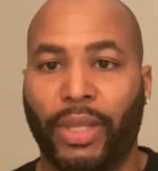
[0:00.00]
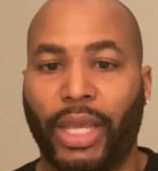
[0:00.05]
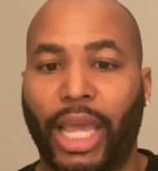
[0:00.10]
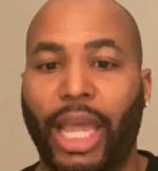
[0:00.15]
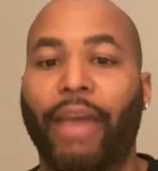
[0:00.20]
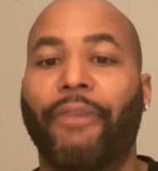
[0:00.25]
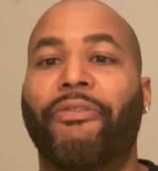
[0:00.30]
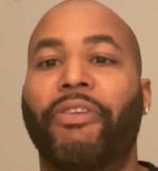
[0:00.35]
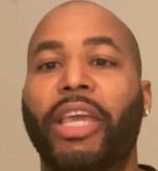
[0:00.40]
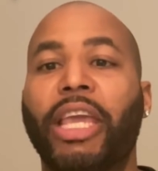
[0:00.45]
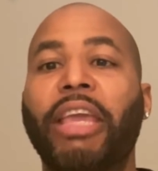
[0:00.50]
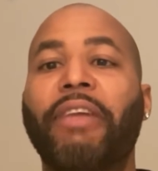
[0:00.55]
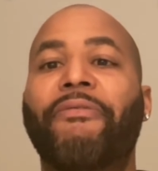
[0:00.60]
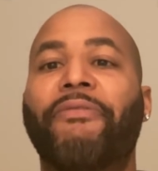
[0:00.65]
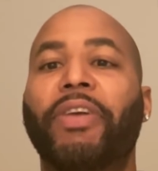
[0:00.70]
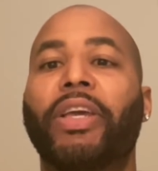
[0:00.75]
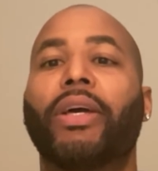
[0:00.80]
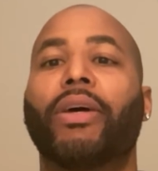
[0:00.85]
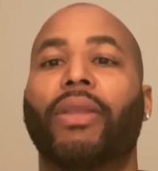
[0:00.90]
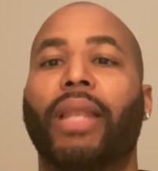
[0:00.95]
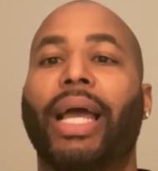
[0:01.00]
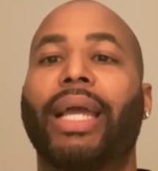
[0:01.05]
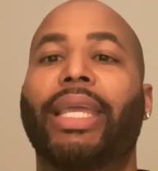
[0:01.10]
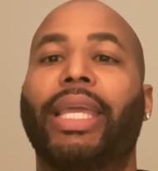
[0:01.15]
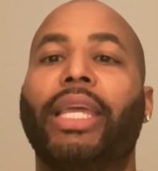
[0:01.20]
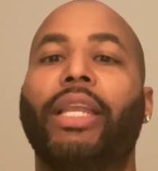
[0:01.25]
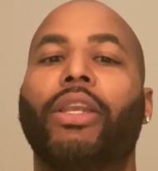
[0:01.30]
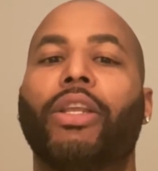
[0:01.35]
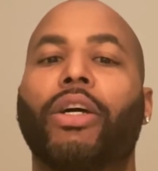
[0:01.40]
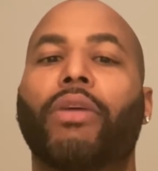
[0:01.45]
If he feel like
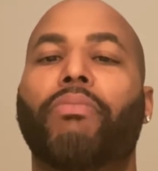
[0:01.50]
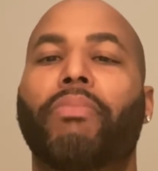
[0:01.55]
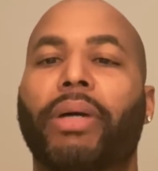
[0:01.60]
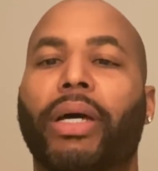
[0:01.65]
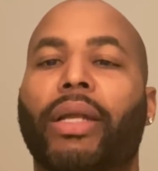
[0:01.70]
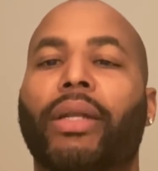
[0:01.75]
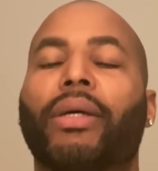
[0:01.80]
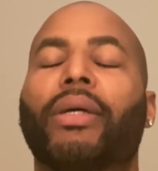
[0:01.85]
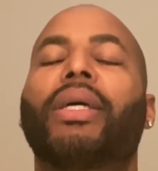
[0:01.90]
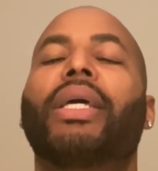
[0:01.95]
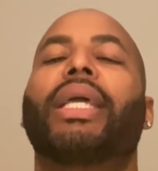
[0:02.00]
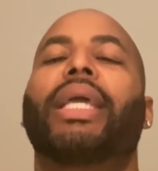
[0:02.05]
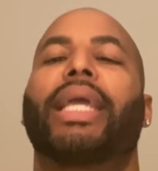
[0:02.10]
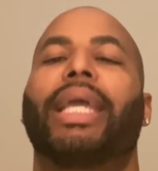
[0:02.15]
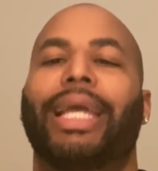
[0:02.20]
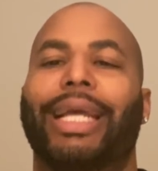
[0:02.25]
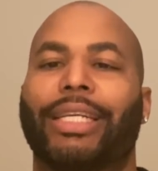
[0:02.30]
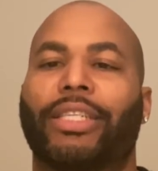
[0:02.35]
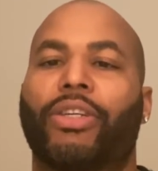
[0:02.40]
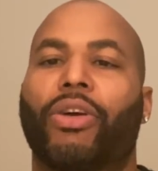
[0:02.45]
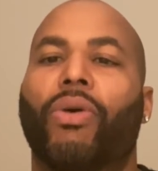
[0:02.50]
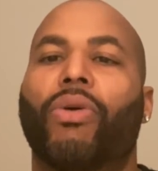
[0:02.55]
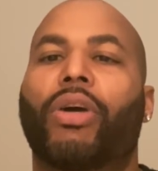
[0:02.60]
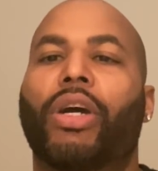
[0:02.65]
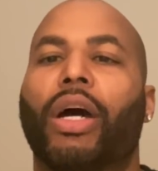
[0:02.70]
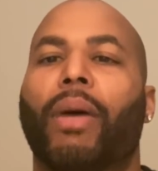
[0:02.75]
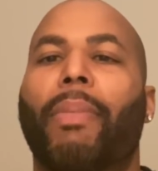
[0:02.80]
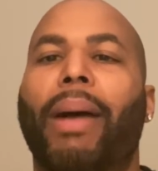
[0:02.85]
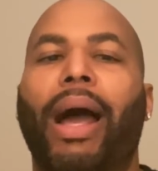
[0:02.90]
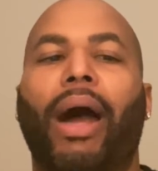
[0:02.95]
he looked better, it's going to
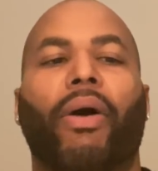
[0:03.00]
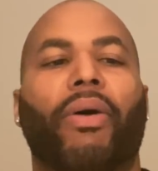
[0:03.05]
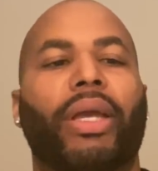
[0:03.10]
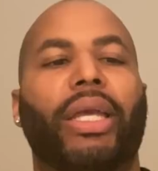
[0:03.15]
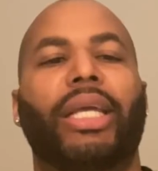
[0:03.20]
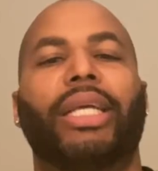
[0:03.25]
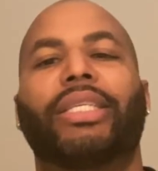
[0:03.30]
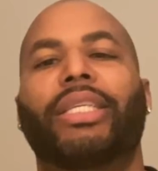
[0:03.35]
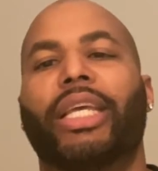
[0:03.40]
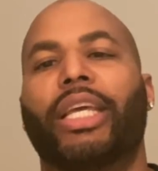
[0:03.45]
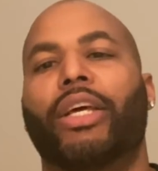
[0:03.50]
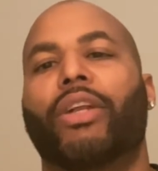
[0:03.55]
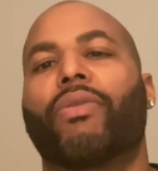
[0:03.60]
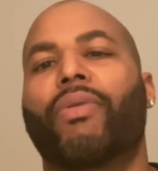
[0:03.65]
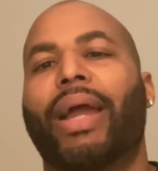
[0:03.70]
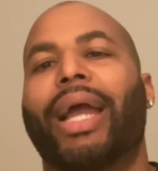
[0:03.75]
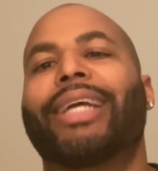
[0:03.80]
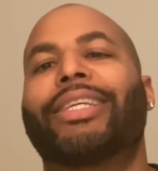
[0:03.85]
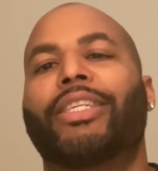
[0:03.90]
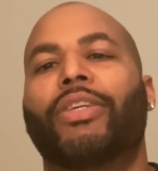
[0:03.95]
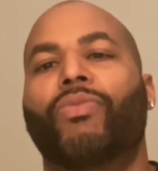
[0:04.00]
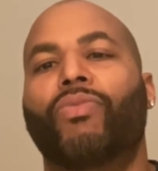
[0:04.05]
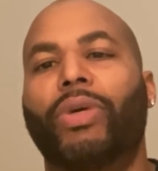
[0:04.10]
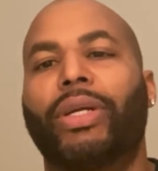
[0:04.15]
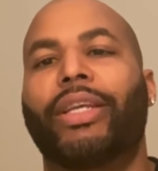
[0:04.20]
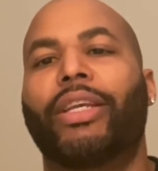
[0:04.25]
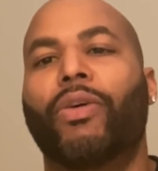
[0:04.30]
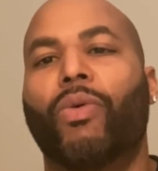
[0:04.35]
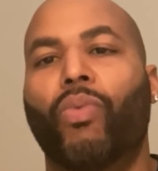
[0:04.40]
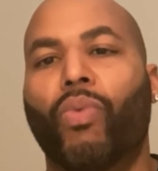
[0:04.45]
come out in his interaction
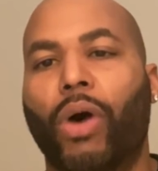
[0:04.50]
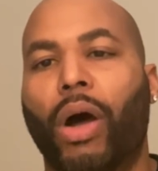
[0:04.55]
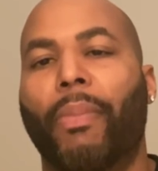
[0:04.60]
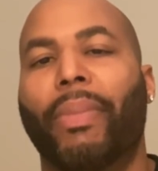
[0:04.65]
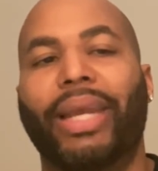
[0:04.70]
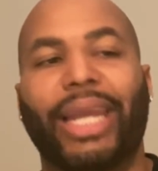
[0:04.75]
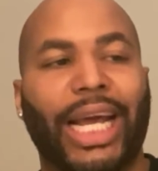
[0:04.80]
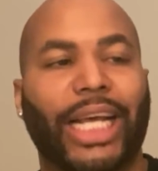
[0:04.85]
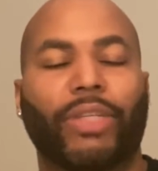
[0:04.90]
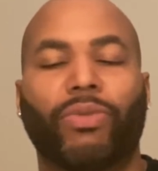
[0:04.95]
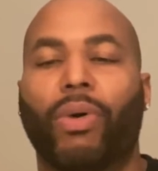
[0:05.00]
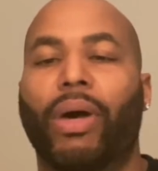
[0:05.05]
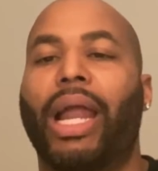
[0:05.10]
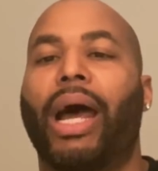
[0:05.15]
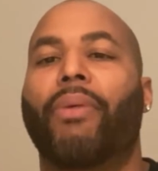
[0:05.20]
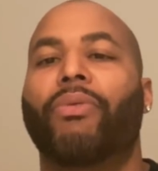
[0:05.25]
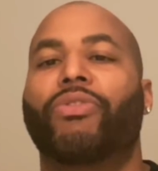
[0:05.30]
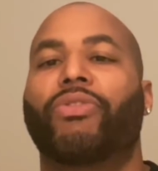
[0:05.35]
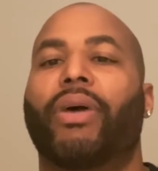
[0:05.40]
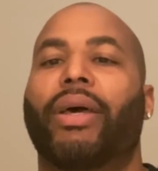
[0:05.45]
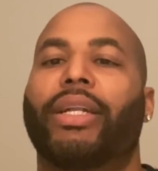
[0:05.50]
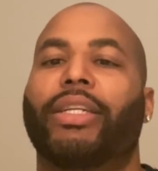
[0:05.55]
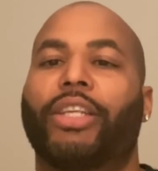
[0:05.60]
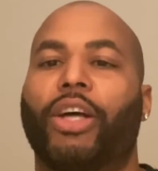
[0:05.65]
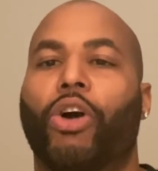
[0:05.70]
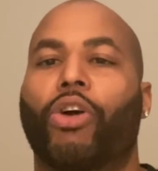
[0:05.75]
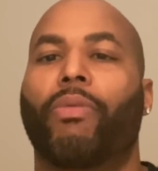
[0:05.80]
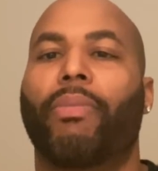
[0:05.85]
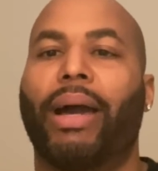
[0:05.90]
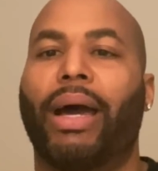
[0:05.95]
with the woman. That's what I was trying to
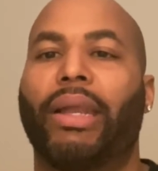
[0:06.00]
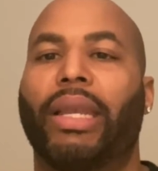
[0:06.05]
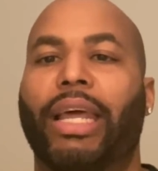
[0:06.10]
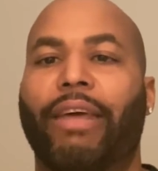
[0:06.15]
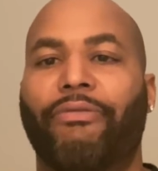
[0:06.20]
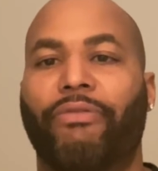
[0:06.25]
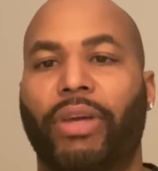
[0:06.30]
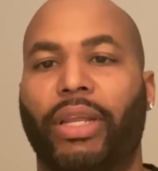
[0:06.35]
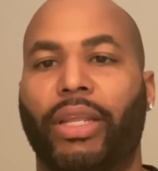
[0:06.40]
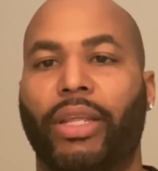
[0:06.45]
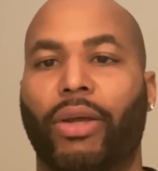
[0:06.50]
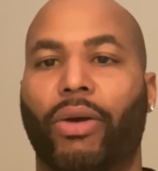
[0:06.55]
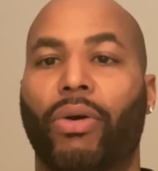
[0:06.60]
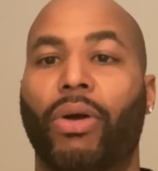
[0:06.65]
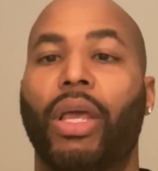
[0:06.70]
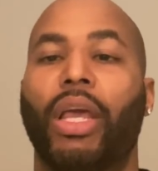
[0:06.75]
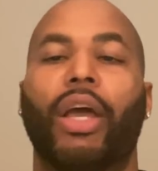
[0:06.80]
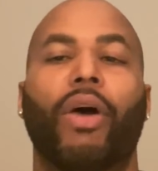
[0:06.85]
talk about in that video.